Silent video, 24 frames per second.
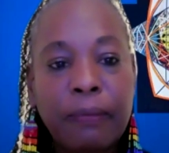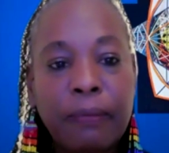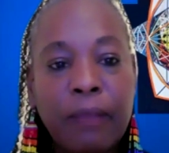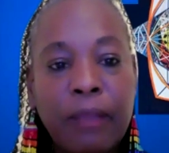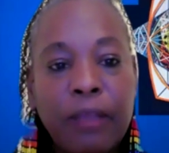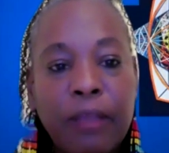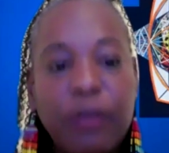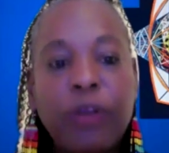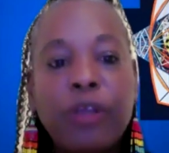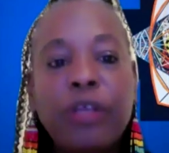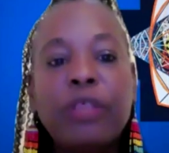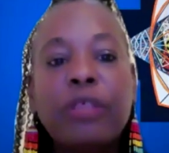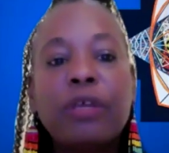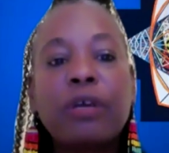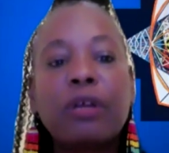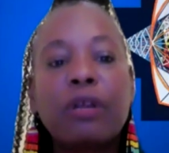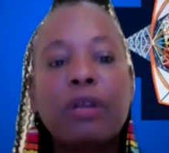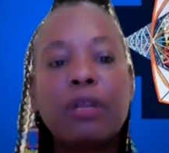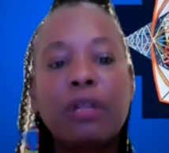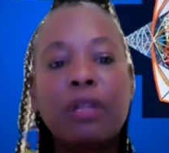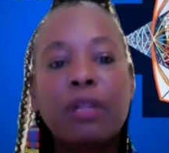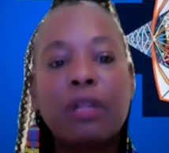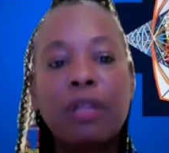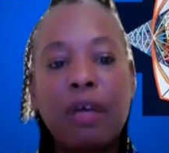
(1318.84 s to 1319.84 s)
You're either going to
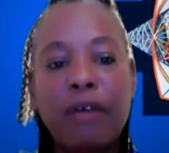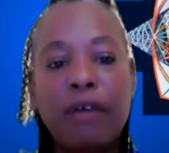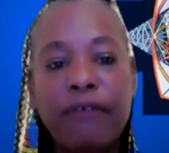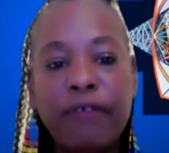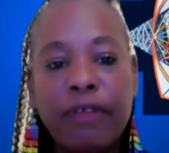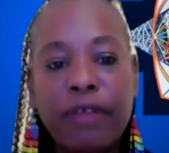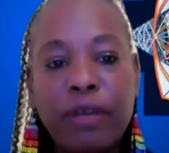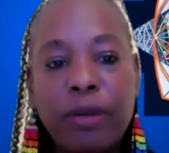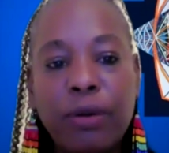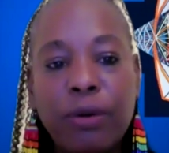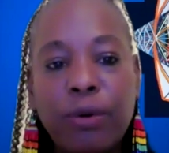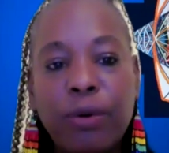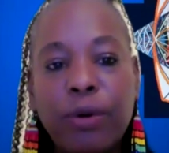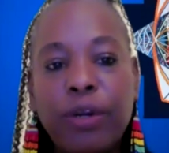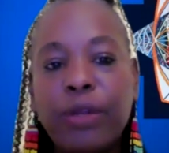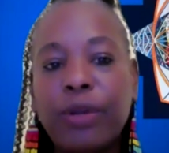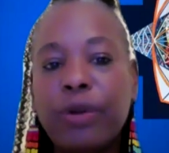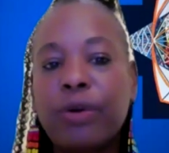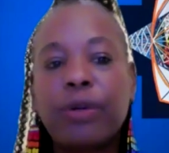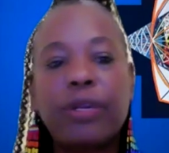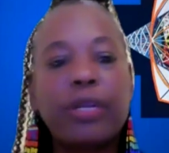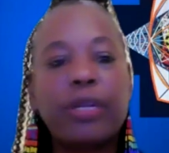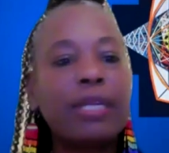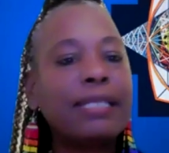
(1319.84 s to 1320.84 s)
love it or you're
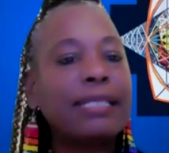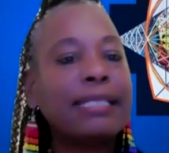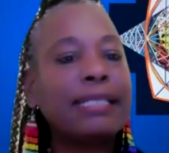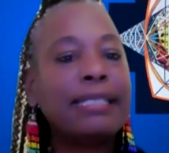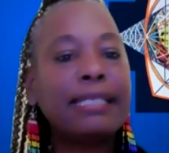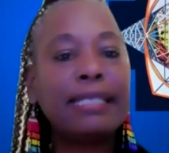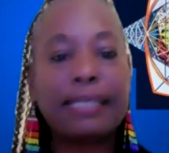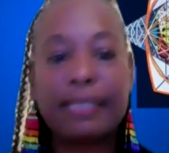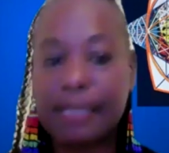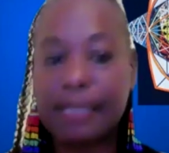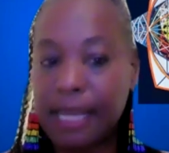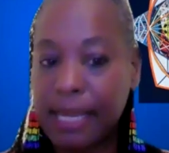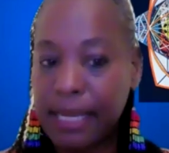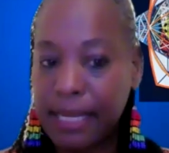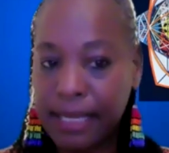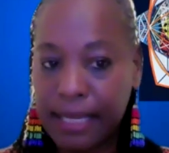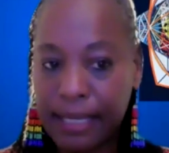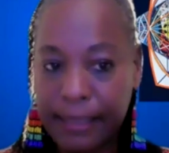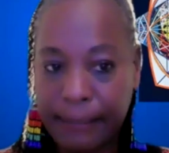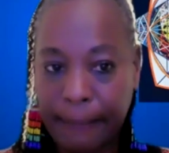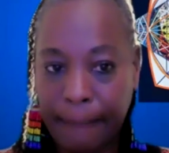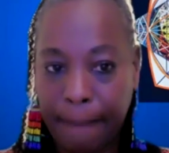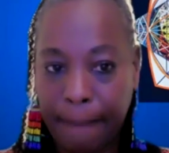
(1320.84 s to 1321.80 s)
going to dislike it.